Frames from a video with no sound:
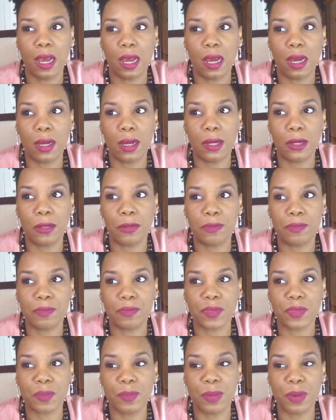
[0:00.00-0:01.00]

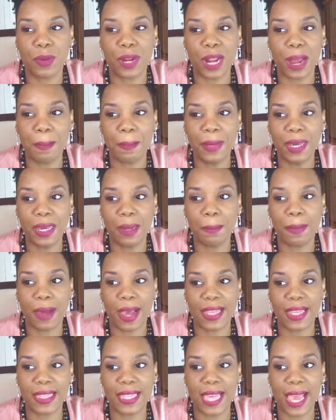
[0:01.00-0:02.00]
But what I mean
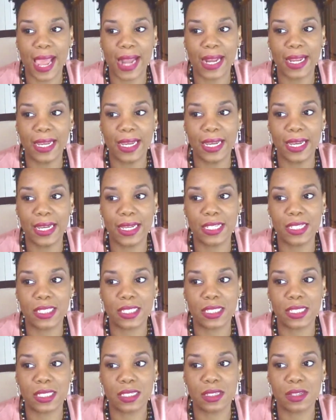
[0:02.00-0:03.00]
by that
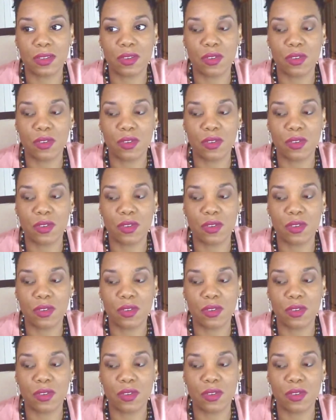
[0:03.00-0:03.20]
is